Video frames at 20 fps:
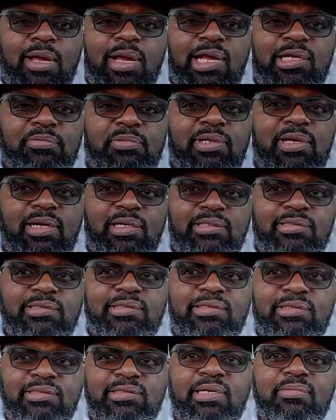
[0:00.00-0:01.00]
is because
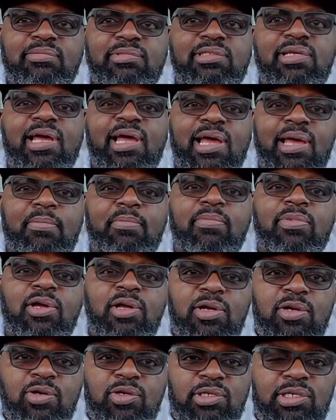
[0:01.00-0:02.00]
sometimes
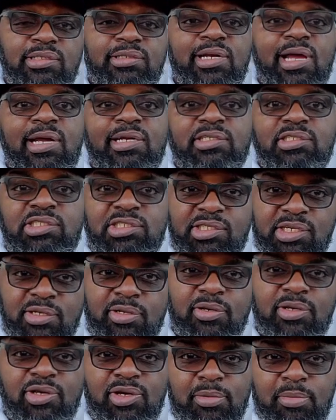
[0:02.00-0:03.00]
you just got shit
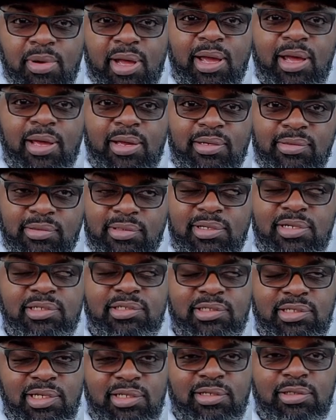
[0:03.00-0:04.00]
on your mind
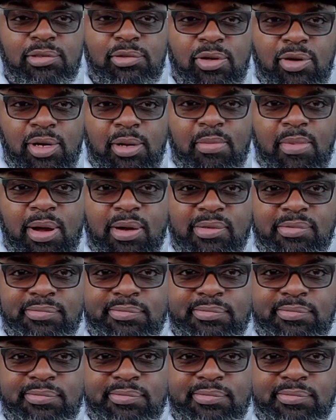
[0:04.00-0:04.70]
that you need to talk about.